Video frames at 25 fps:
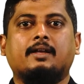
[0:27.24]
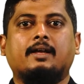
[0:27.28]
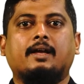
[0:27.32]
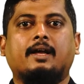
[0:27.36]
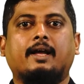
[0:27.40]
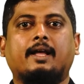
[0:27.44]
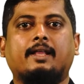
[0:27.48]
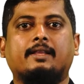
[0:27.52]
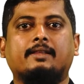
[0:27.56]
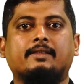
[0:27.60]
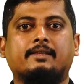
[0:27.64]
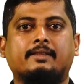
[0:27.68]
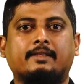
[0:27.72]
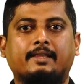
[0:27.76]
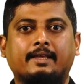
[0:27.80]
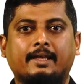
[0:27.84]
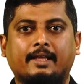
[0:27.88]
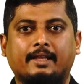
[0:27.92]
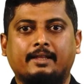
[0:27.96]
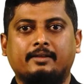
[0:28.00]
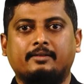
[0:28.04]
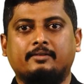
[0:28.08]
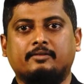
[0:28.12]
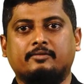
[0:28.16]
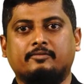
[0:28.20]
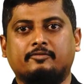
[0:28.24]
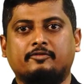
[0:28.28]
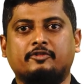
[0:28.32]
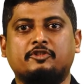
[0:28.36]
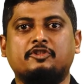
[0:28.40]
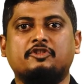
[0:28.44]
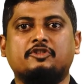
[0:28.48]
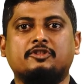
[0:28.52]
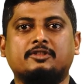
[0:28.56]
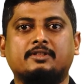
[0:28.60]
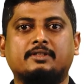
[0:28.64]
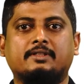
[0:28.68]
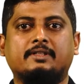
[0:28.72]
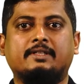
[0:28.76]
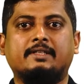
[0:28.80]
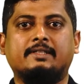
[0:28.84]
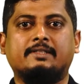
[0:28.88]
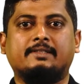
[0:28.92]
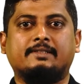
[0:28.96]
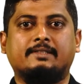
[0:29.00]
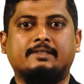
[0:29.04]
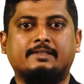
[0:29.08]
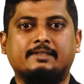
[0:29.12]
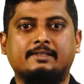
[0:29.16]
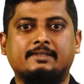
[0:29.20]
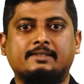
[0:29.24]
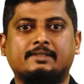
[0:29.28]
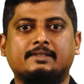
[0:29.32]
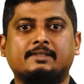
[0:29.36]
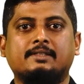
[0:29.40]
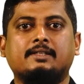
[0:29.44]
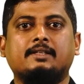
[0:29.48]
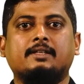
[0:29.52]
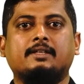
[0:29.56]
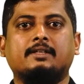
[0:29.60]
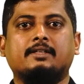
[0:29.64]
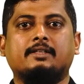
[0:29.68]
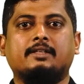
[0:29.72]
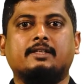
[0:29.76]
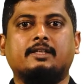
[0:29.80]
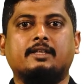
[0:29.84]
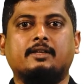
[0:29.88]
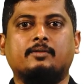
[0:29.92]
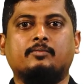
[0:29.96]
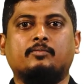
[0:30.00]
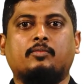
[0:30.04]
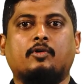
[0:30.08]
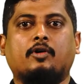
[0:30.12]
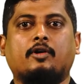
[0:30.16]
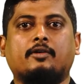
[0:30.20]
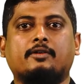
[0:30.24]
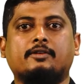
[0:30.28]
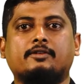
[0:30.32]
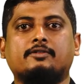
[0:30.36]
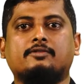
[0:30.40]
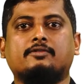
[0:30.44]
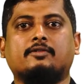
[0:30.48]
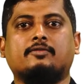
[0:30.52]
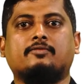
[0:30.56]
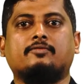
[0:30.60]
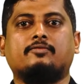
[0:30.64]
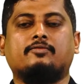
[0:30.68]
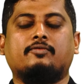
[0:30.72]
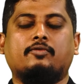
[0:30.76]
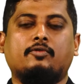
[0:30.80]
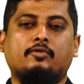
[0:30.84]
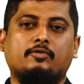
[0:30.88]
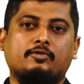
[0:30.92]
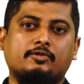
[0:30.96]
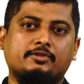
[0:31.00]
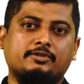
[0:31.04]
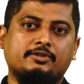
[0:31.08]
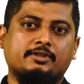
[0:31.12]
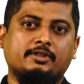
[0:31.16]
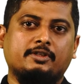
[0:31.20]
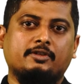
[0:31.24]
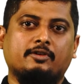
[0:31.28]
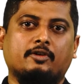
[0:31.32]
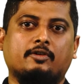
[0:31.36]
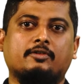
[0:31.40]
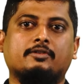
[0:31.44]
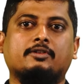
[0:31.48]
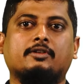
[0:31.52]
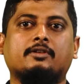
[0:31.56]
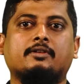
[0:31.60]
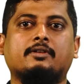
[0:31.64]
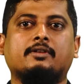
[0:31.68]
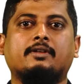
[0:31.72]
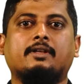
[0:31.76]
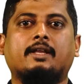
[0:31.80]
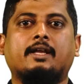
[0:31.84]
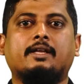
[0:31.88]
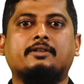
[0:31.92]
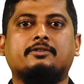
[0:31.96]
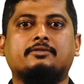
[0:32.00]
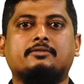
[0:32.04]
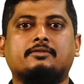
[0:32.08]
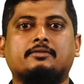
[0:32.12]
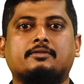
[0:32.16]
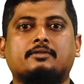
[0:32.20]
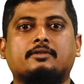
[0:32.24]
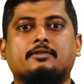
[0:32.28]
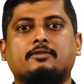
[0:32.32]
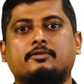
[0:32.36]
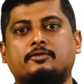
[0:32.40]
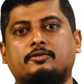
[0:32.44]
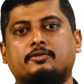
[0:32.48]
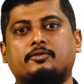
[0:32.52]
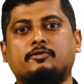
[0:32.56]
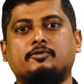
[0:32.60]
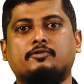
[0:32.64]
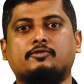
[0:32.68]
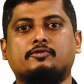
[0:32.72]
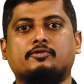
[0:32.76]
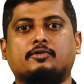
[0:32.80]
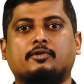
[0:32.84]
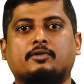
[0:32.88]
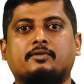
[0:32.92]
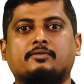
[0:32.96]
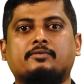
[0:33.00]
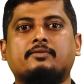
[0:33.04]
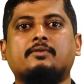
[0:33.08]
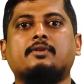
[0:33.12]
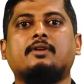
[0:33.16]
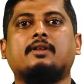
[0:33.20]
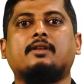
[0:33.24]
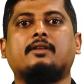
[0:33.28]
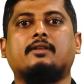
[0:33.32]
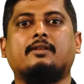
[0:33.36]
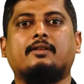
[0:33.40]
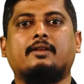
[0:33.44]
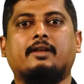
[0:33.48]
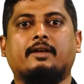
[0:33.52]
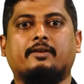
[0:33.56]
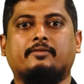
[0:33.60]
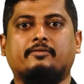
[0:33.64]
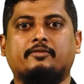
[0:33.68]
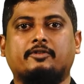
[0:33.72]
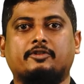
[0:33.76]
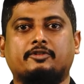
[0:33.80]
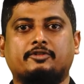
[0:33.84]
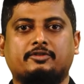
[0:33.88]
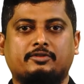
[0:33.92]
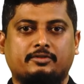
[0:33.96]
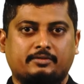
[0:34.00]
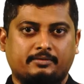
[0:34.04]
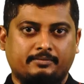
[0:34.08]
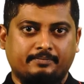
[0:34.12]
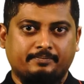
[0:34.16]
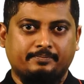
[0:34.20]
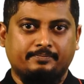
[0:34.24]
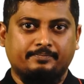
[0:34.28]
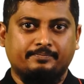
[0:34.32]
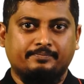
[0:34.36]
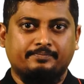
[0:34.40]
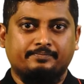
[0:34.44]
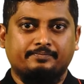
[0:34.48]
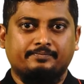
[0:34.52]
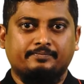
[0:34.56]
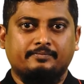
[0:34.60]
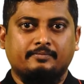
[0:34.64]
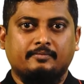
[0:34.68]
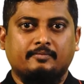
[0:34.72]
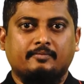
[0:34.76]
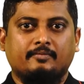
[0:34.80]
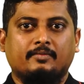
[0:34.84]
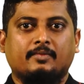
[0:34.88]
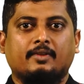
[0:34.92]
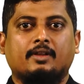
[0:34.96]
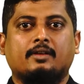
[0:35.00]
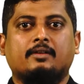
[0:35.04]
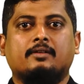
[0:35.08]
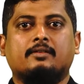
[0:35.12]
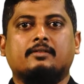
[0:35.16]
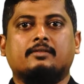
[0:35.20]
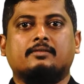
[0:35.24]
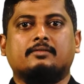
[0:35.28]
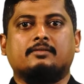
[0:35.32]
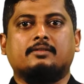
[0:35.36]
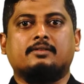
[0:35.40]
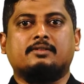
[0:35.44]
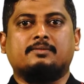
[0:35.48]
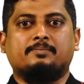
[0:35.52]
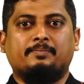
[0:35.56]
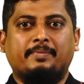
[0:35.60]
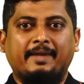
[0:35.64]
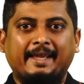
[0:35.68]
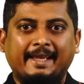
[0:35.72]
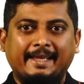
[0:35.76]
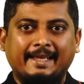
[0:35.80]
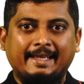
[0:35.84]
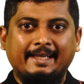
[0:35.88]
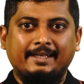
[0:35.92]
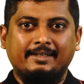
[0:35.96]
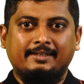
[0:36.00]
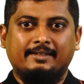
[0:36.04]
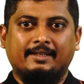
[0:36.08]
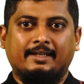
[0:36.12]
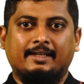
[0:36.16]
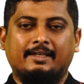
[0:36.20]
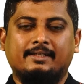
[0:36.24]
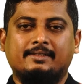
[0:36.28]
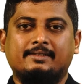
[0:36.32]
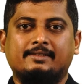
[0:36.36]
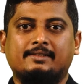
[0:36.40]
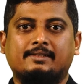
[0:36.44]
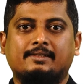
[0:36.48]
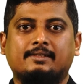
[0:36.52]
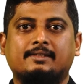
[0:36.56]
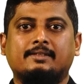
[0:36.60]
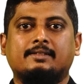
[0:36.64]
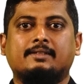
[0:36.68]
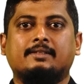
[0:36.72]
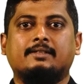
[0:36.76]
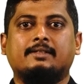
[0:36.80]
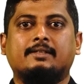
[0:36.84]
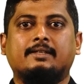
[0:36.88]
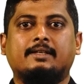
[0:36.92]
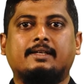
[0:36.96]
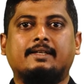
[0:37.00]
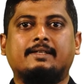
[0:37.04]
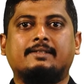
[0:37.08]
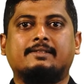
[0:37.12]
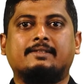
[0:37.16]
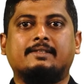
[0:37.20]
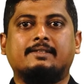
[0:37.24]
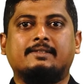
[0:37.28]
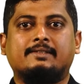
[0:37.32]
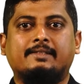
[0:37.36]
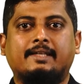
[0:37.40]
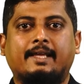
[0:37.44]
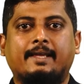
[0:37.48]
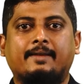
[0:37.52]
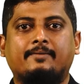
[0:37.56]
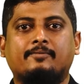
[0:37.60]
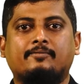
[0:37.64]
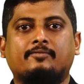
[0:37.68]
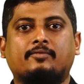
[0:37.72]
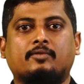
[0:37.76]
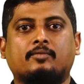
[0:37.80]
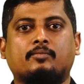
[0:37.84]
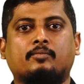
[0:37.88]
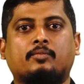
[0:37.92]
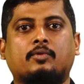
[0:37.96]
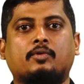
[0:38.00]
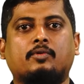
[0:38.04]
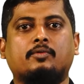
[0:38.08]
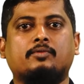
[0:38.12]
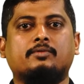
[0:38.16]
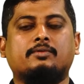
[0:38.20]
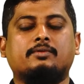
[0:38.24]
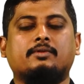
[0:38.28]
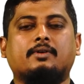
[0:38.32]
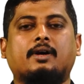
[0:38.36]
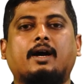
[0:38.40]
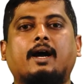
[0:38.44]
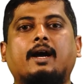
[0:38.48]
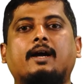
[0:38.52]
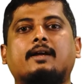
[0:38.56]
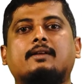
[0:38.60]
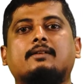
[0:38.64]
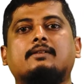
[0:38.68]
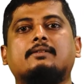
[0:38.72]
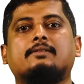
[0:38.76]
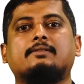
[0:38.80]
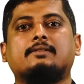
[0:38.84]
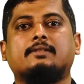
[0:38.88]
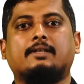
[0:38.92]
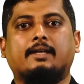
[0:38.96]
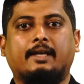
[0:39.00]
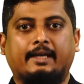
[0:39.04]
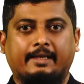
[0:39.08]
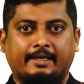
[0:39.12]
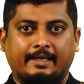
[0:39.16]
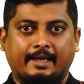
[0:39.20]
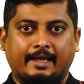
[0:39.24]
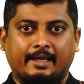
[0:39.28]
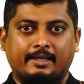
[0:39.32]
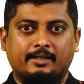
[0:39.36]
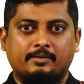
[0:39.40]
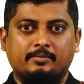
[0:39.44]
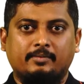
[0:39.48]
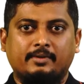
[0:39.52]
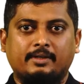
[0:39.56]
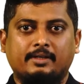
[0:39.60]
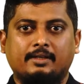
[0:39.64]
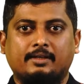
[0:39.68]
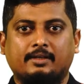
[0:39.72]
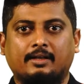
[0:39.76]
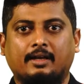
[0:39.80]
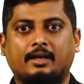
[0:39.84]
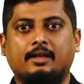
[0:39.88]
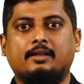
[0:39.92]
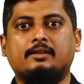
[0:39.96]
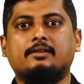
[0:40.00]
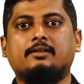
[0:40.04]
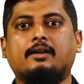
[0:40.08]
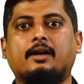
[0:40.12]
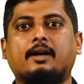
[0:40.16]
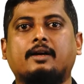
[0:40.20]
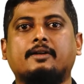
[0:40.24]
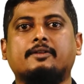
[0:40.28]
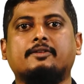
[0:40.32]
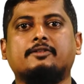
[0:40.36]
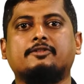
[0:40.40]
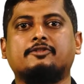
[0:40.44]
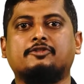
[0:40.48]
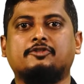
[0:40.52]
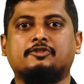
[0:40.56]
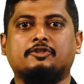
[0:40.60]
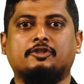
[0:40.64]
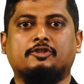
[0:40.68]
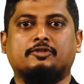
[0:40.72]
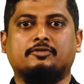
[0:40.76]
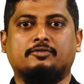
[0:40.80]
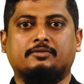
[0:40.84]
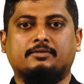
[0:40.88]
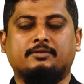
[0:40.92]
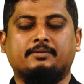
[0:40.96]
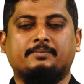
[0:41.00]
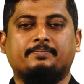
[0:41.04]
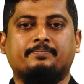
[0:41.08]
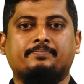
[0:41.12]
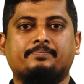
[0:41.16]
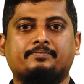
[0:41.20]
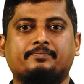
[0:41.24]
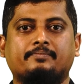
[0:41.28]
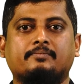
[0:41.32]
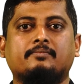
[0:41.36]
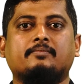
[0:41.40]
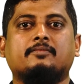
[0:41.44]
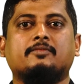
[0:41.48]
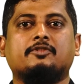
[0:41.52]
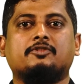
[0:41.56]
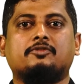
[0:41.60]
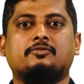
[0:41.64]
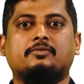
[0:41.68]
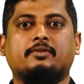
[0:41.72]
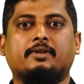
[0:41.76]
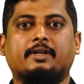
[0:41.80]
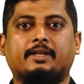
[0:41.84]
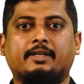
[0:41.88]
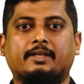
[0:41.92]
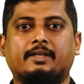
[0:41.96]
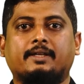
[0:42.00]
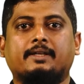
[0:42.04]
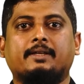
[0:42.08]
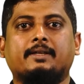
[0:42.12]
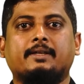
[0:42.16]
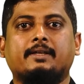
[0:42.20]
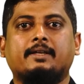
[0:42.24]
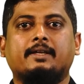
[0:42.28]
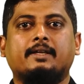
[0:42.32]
And then we shall discuss the importance of focusing on the natural use of language. The speaking test is the same for both IELTS Academic and IELTS General training.